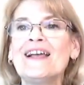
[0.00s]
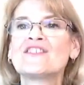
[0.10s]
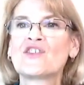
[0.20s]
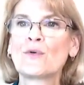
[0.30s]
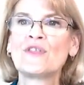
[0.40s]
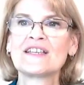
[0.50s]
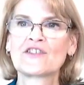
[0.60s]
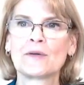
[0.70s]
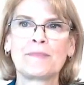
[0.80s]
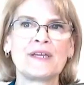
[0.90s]
So, this
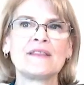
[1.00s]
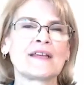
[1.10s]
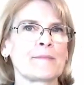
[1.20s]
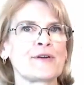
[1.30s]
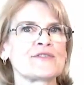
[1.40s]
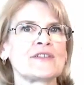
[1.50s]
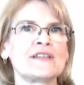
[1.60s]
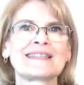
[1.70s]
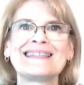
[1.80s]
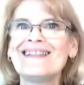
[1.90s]
could be that a person
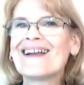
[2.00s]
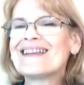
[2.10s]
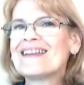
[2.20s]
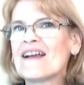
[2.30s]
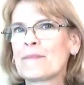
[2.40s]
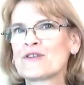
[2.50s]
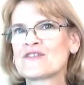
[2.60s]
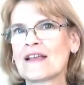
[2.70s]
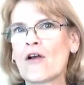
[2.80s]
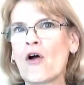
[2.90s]
is
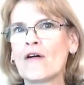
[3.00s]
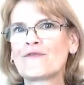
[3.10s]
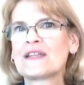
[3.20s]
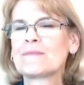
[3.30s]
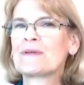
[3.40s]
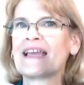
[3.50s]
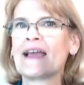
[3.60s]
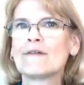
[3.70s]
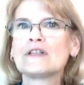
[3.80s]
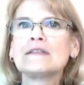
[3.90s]
99% confident, but they
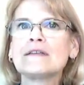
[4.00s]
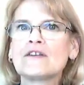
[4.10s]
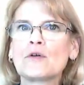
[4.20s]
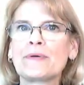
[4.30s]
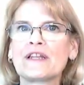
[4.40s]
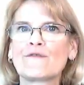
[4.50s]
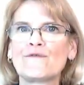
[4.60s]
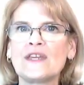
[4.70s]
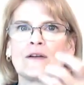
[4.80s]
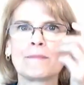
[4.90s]
have a little bit of
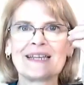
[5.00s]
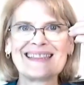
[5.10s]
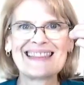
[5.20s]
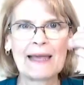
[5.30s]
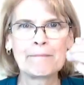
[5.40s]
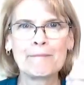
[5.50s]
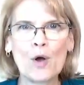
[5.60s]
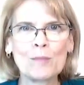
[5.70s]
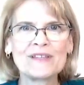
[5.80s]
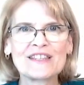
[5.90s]
fear. But in that
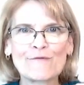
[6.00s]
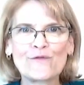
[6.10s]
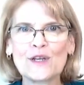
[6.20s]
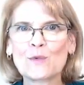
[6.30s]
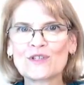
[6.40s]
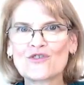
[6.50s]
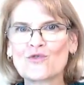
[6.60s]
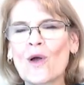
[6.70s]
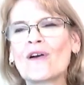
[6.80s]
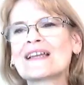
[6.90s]
moment, the fear was
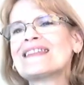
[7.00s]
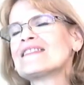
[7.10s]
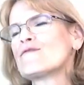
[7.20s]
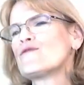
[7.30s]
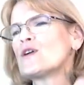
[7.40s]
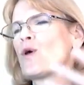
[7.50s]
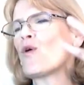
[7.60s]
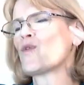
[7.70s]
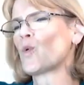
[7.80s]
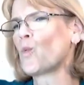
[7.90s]
strong, and then the fear
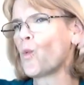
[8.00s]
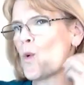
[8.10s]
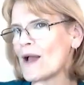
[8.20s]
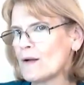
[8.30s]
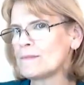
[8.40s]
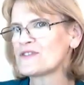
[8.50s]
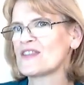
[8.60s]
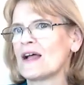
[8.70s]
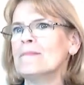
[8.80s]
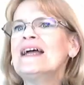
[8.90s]
overwhelms
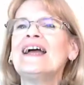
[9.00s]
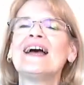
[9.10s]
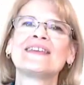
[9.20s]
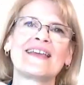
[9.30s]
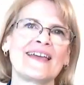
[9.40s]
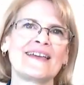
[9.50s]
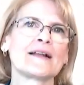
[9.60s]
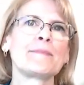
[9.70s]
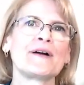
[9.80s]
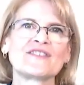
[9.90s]
them, and they can't
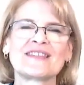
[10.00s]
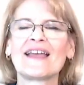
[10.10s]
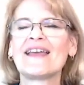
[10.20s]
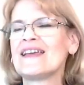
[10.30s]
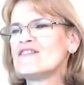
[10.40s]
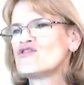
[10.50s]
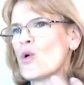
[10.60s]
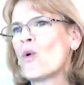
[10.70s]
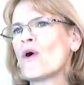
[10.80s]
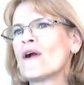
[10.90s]
get up on stage
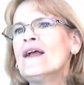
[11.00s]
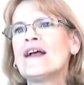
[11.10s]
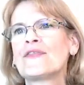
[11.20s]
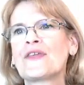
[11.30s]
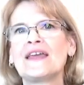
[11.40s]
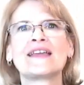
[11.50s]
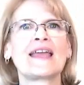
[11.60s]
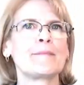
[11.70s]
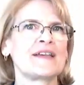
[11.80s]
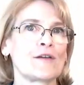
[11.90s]
or they
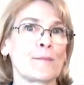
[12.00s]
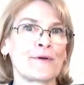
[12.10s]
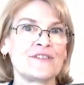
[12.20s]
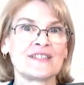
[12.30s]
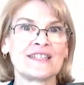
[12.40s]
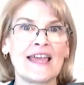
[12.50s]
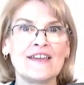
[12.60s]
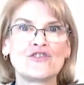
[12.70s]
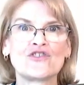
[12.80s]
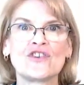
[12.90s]
can't make their
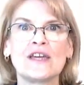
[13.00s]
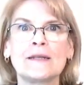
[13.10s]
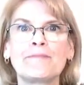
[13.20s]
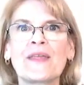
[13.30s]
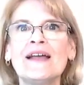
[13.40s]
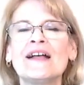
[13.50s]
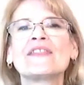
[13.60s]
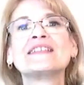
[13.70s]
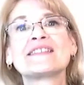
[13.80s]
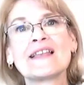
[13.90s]
presentation.
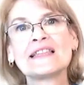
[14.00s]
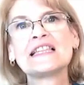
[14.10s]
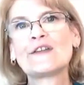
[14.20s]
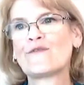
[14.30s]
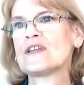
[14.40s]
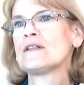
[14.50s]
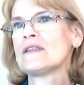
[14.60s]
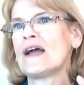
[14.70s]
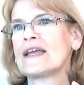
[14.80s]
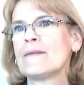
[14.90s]
They suddenly feel
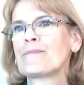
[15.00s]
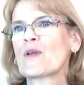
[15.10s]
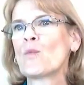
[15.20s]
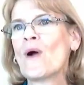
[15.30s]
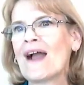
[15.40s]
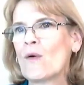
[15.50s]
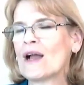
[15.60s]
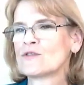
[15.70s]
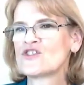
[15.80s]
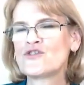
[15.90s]
like, wow,
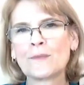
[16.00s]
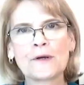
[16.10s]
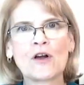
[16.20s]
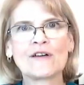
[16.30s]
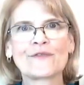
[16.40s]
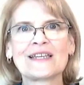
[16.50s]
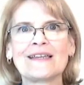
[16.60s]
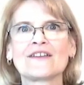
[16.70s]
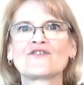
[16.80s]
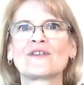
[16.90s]
I was super confident
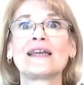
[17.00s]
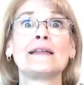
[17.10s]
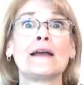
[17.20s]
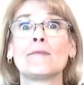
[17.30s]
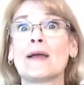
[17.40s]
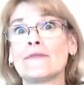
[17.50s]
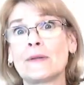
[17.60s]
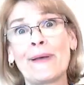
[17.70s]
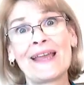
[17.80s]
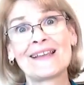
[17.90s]
yesterday, and now I'm having
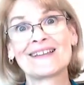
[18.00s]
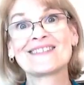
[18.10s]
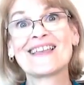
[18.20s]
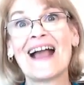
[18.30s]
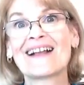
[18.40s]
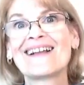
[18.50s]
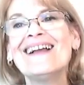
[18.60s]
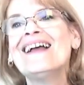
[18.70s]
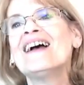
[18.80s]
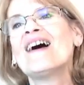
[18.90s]
a panic attack.
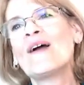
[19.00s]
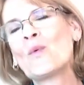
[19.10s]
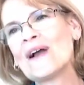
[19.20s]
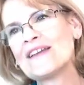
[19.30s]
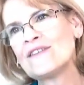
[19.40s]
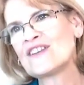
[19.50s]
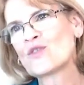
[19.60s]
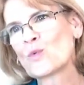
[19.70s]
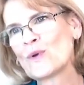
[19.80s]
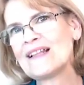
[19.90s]
And what you need
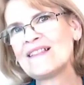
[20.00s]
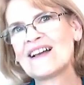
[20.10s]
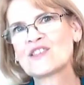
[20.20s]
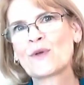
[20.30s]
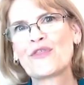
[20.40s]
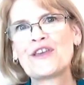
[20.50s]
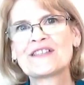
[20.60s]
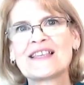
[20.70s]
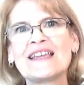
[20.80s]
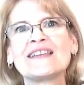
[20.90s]
to realize with
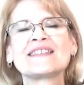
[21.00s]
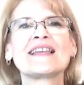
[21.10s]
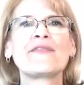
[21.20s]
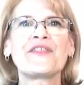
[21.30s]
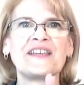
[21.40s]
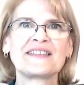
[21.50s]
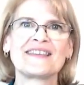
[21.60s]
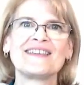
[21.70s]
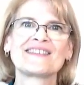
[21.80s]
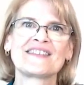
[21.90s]
this is this
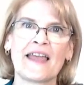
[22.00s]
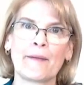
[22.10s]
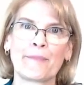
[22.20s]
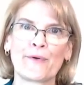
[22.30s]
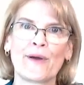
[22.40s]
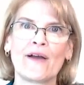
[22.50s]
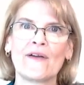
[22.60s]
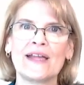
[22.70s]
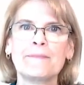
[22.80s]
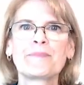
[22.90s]
is
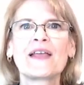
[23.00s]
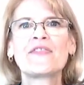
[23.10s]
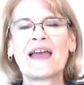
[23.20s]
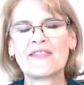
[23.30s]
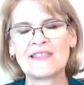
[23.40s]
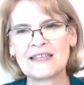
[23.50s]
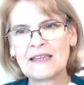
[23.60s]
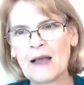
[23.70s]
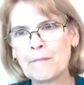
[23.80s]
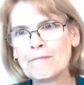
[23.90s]
temporary that
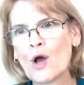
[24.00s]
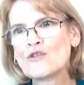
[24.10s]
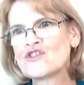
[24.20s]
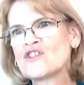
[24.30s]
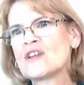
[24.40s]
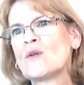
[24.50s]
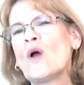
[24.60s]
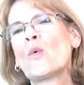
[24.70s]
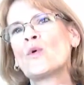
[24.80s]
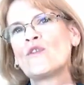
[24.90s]
the emotion
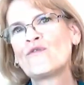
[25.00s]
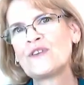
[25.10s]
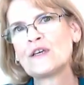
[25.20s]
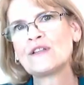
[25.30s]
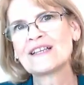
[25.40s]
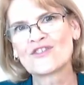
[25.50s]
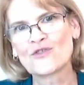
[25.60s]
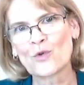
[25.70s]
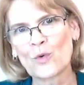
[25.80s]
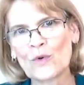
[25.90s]
will feel
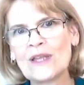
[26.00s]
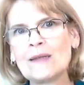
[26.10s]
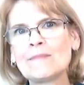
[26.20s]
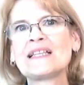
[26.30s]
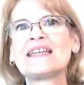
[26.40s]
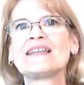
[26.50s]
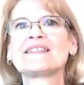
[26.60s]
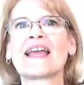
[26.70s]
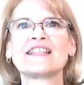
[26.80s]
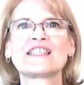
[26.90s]
extremely
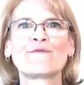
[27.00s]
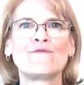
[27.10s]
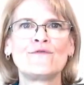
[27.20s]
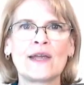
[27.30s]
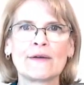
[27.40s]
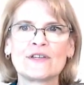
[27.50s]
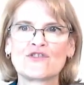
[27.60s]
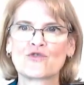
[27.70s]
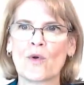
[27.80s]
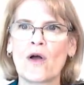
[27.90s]
intense, very
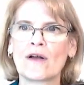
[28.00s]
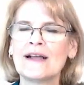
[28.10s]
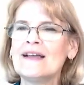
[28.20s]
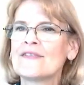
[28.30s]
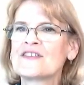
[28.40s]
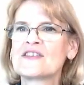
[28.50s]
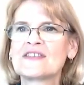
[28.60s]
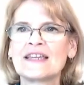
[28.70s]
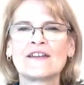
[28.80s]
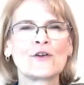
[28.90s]
strong. This is
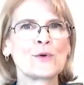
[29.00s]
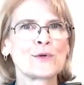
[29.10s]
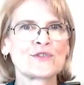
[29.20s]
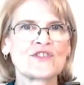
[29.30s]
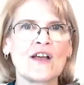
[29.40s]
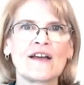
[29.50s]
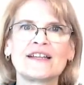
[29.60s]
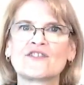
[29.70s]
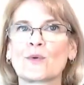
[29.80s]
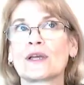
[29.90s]
in an earth
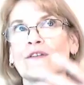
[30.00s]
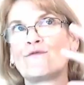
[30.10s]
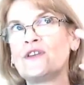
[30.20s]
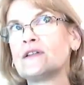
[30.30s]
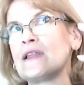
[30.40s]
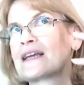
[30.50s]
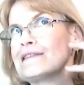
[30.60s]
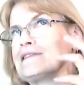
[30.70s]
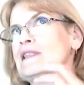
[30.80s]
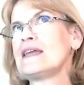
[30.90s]
sign, so it can feel like a
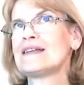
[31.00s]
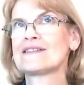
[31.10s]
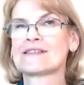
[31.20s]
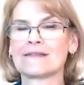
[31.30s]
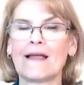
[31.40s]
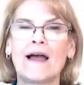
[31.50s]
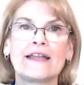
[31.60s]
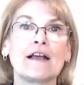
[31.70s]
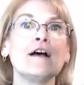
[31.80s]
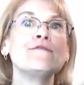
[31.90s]

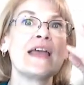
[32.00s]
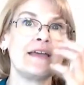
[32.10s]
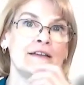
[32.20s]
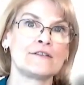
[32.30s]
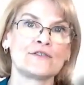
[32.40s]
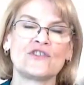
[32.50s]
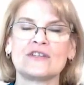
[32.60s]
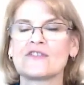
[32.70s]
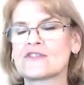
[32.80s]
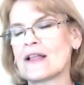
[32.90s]
landslide of energy,
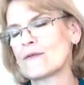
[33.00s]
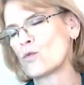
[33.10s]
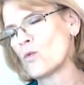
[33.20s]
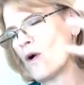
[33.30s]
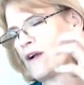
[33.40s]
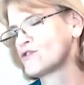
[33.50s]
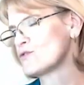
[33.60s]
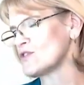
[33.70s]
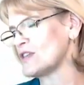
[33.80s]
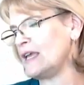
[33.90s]
just like rocks are
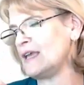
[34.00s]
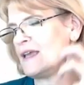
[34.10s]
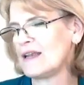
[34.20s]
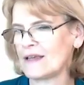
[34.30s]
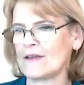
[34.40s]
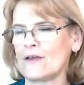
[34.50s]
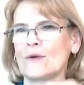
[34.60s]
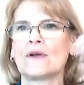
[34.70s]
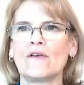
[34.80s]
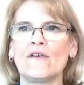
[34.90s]
just hitting
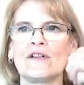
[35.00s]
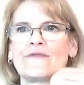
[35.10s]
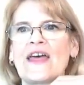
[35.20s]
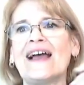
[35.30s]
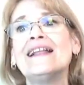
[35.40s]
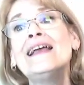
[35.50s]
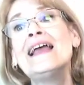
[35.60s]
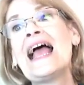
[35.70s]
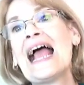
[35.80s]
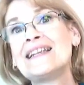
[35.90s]
you and all of that.
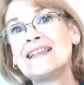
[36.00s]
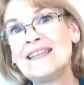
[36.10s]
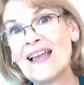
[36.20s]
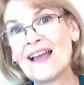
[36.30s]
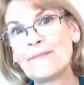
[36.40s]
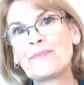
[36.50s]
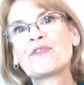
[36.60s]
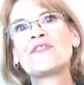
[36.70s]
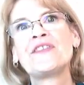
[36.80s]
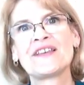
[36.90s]
And yet,
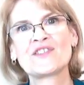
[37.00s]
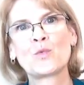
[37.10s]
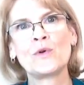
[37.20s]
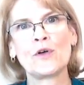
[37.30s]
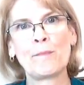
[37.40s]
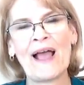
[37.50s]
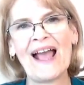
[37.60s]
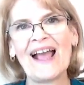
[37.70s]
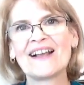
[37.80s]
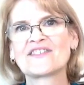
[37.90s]
this will
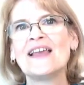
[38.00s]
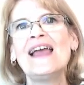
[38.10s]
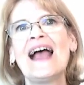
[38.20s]
pass.